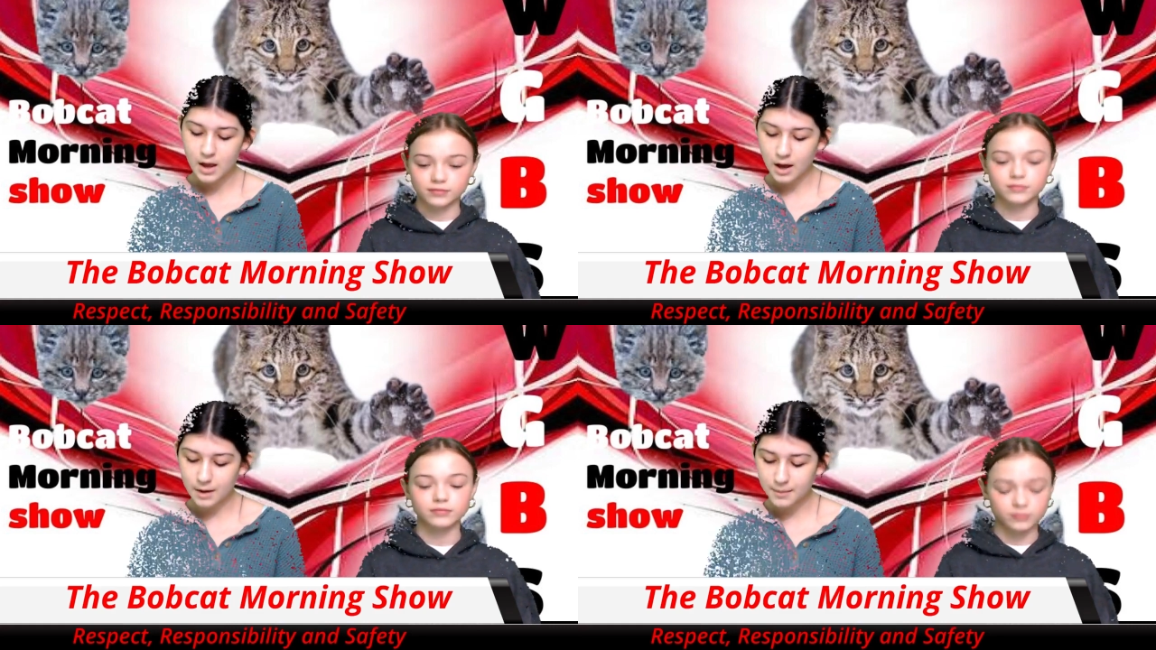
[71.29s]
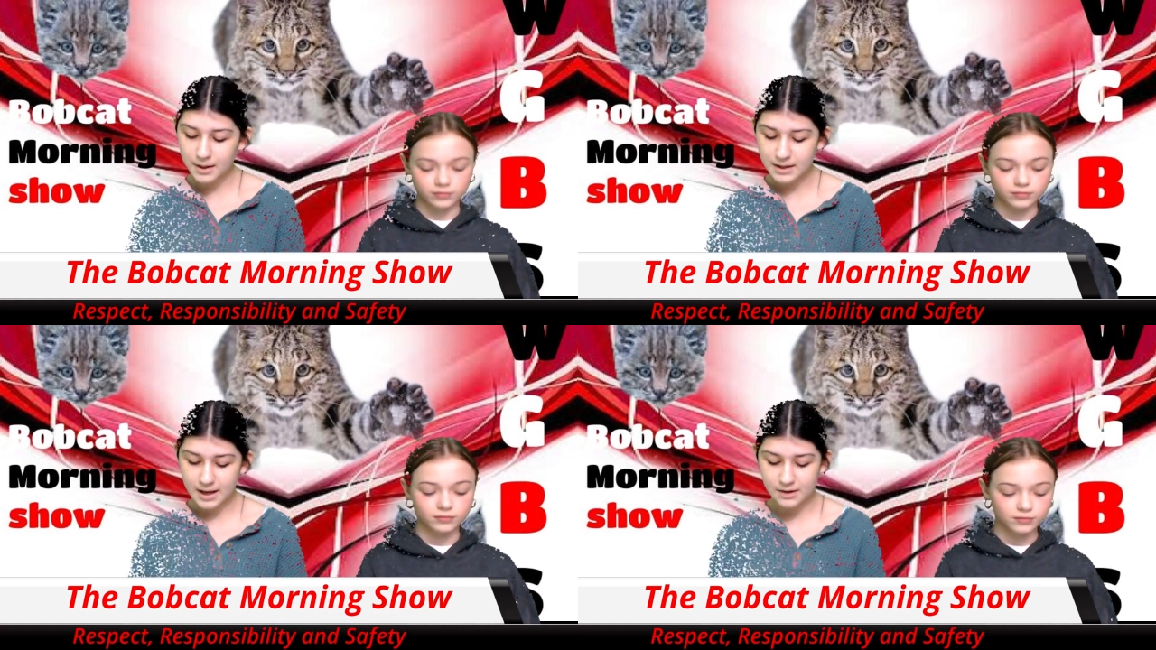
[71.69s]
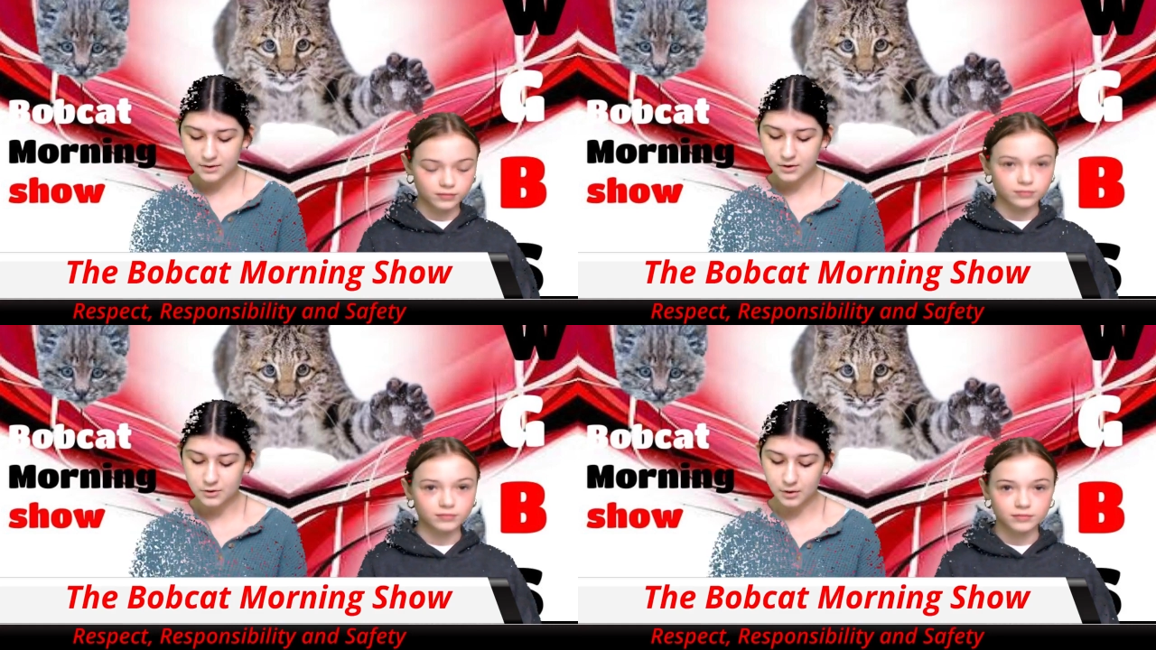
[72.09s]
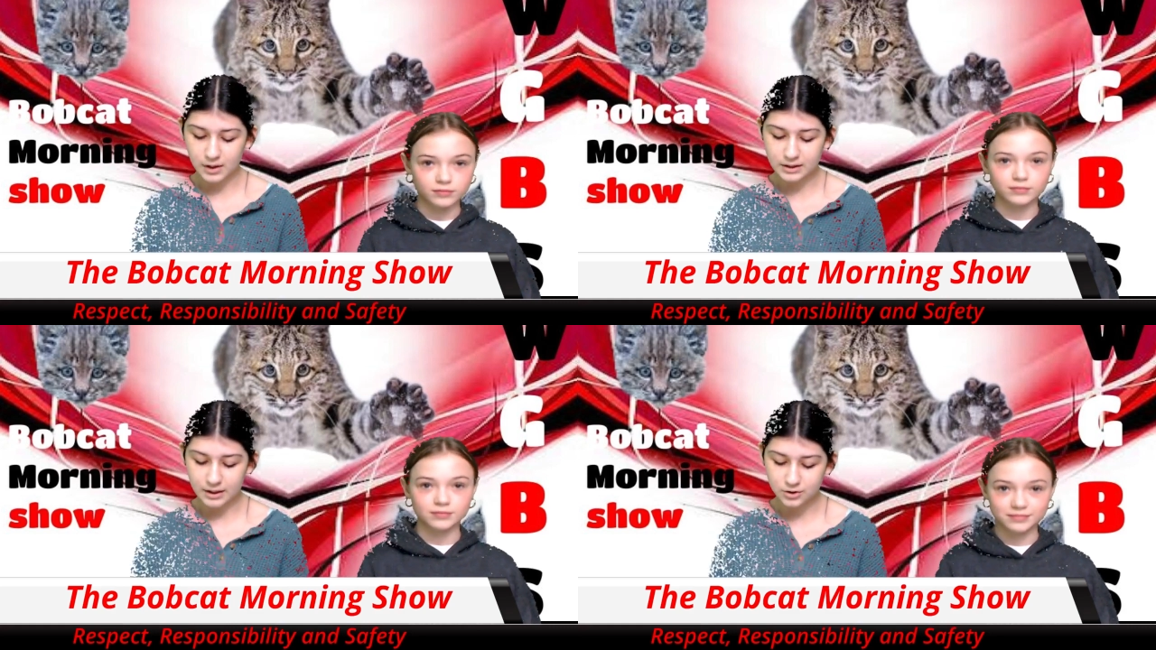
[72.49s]
Speaker 1: on Mondays
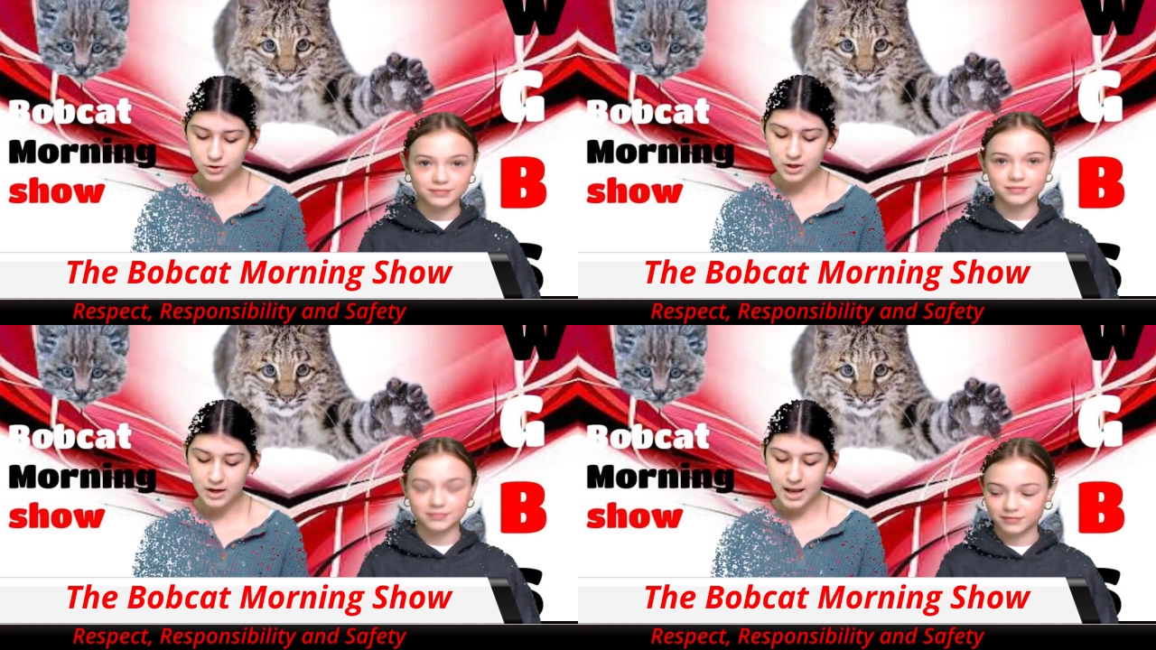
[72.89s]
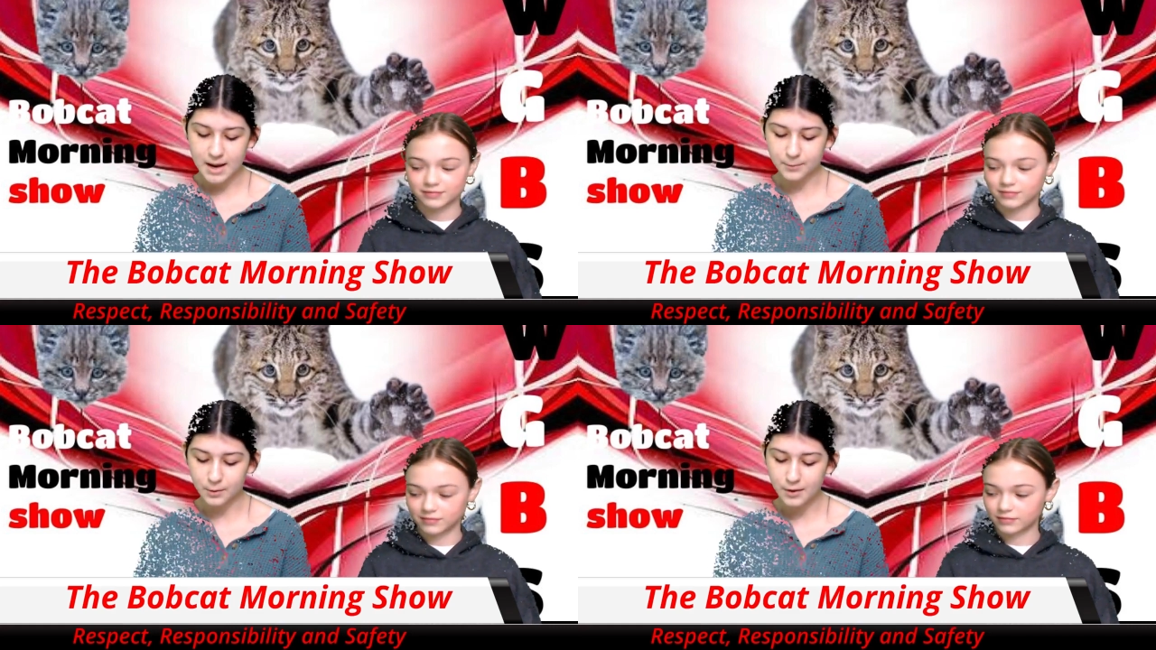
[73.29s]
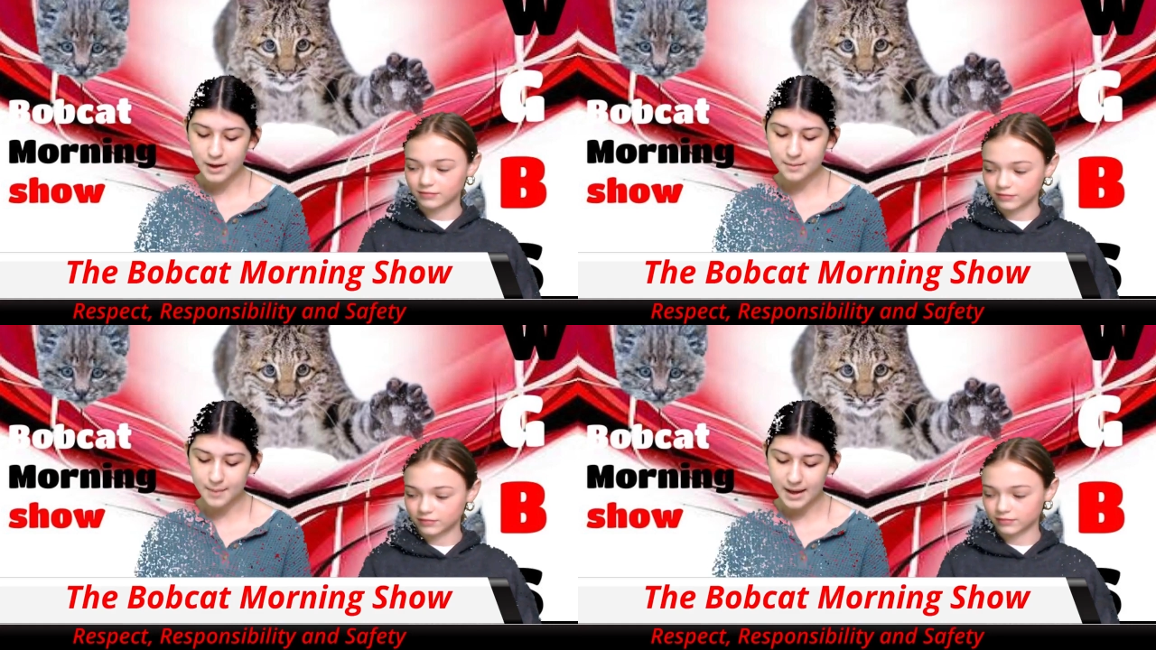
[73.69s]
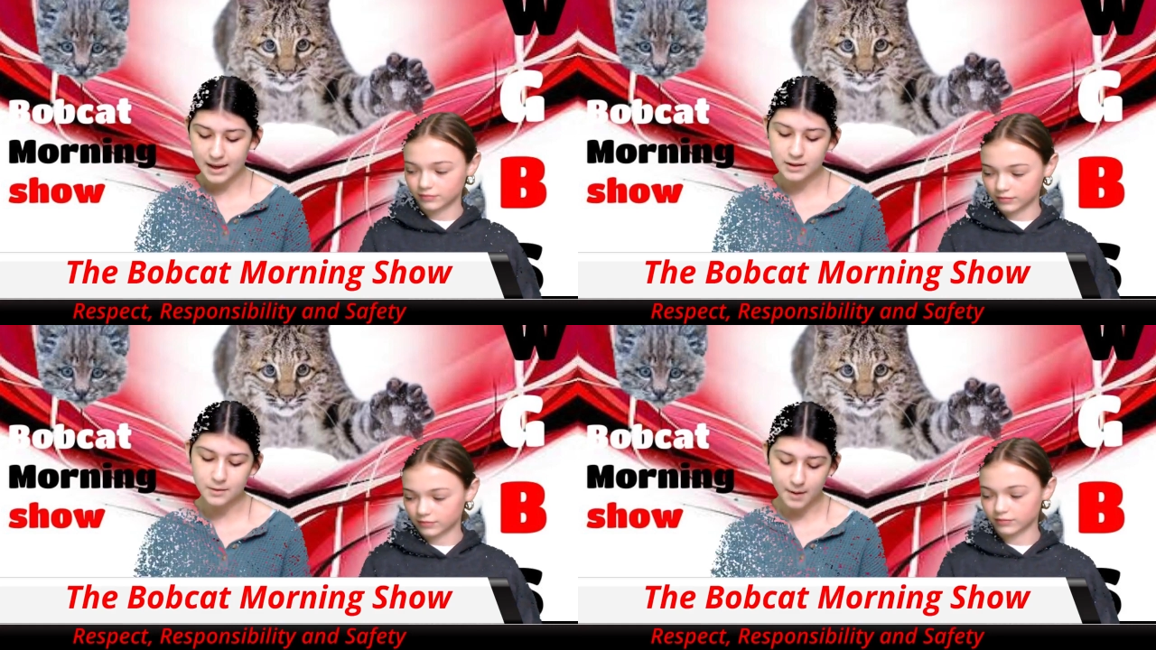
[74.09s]
during lunch in April and
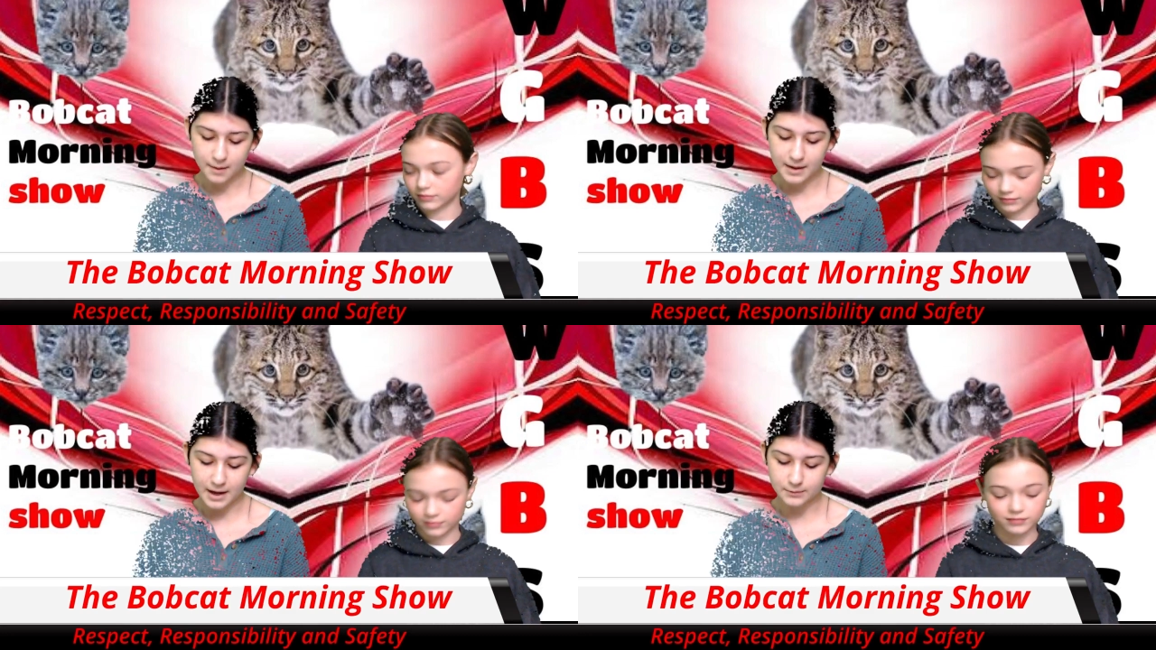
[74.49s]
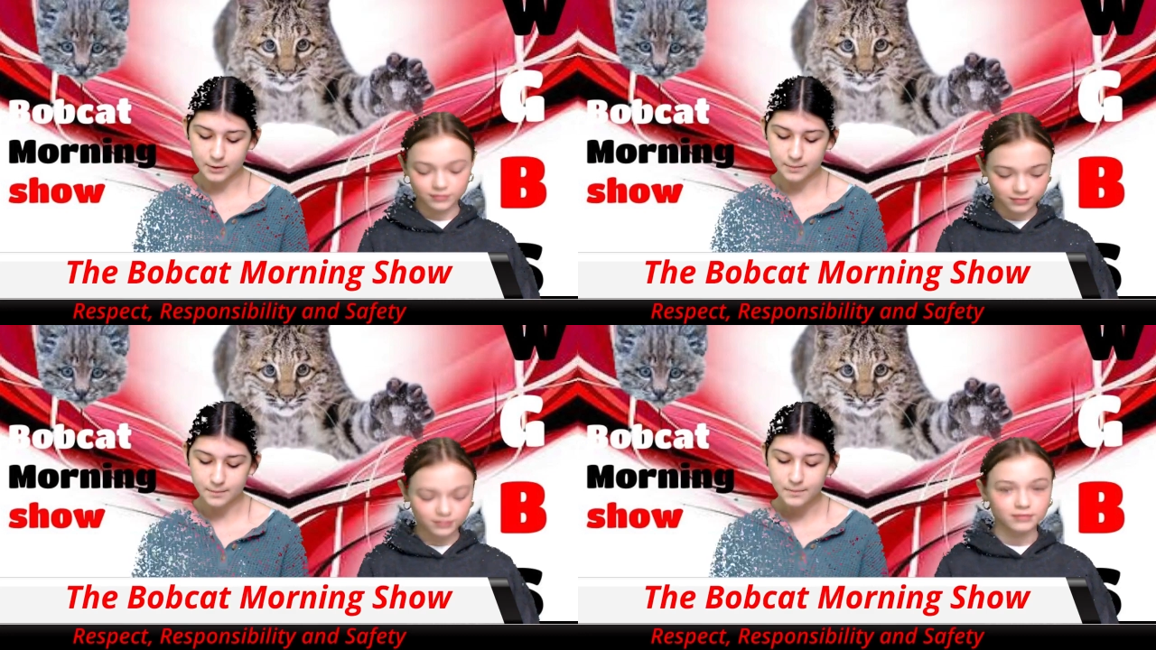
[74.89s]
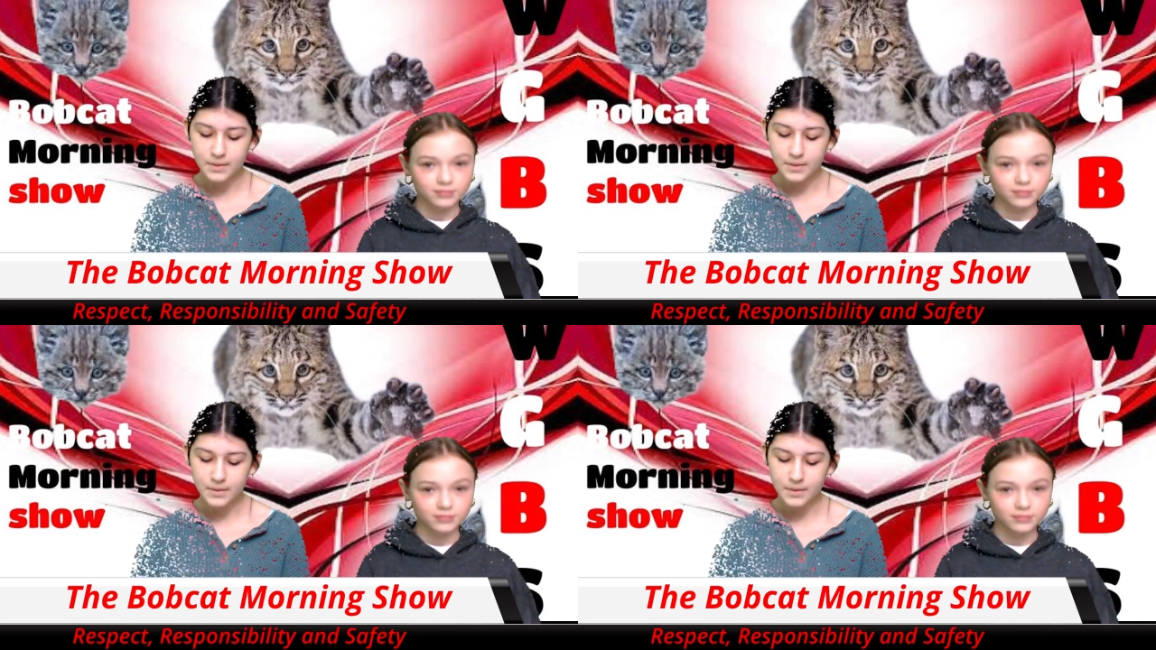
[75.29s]
May in the Bobcat room.